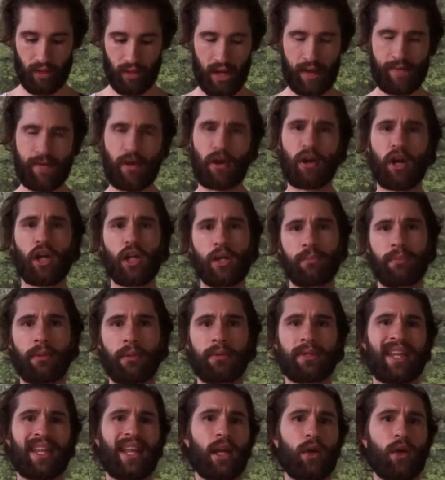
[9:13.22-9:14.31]
and I've heard other people
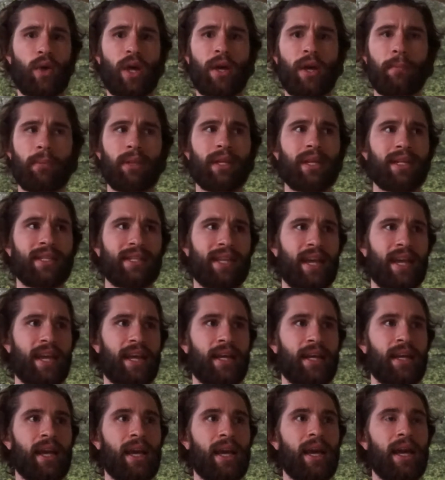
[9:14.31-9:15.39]
say, like Greg Plitt
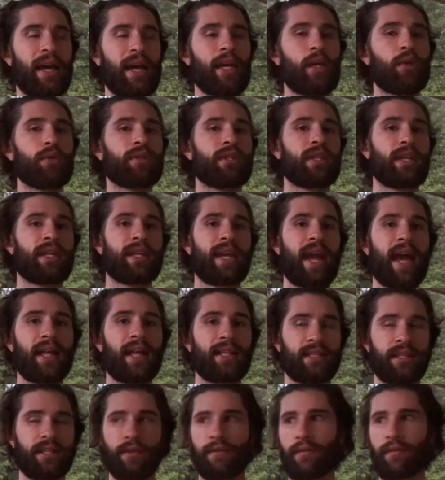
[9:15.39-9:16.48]
saying, he used the
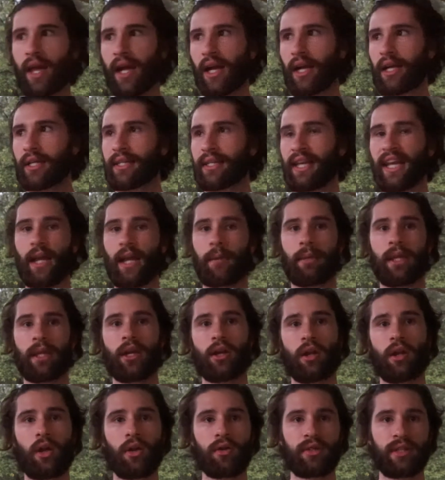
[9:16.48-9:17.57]
analogy of like it's an empty
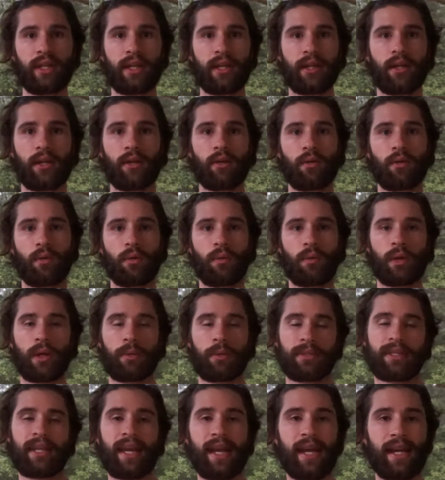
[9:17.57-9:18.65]
closet. What
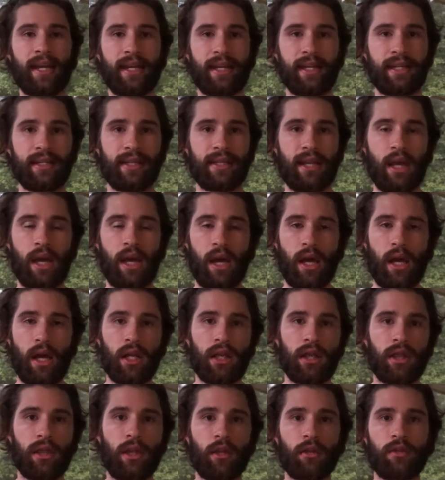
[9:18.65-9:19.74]
I'm saying is,
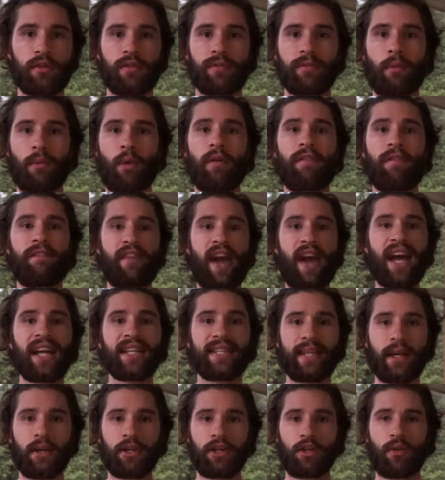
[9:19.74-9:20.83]
the more fat
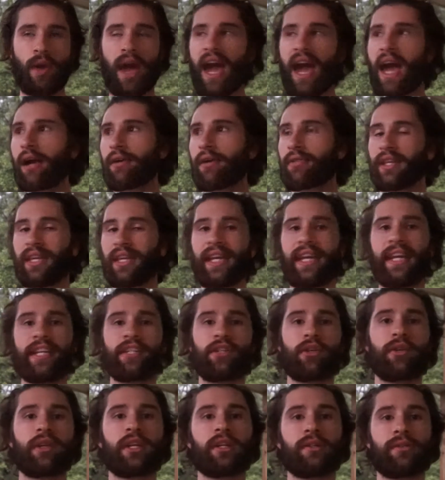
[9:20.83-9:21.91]
cells you have, the
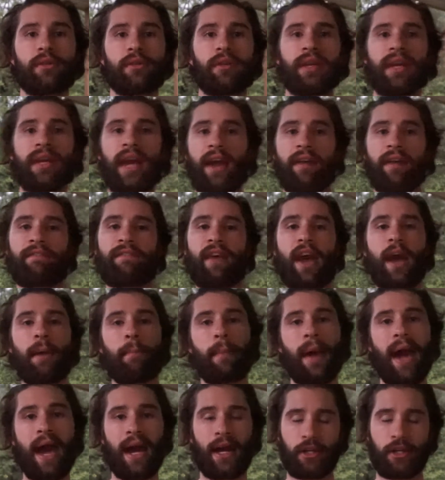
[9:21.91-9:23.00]
easier it is for you to gain fat
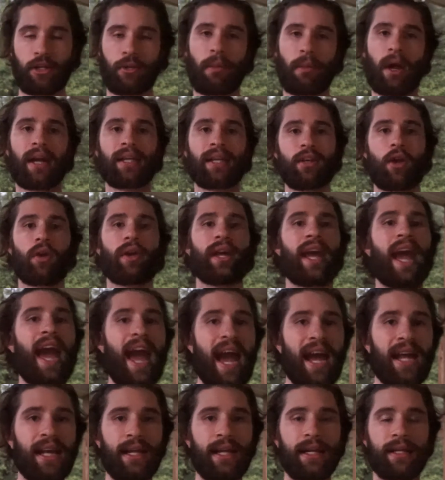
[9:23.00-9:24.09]
back, because your body's already
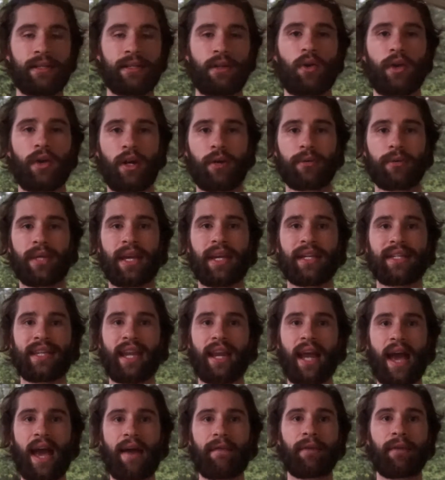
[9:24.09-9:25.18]
had it. It's already, you know what I'm saying, instead
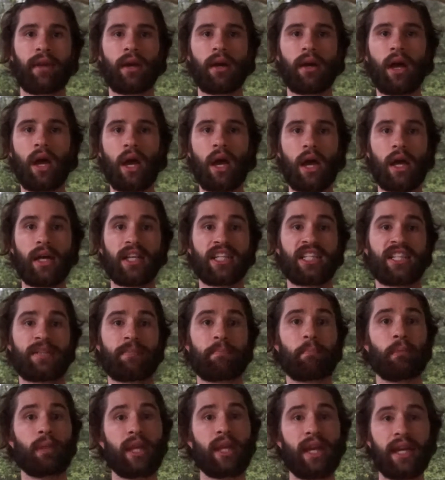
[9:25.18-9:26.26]
of having to
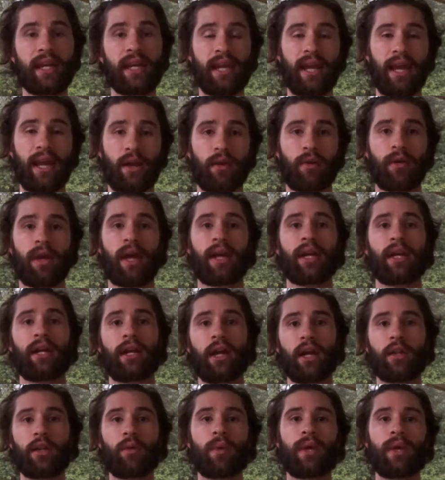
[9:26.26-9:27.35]
split and create
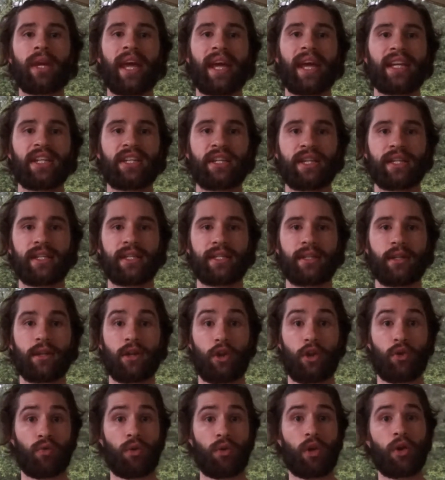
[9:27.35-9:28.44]
another one, it can just
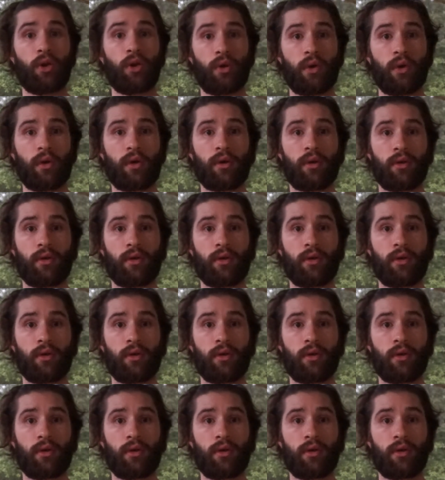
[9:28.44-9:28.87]
grow.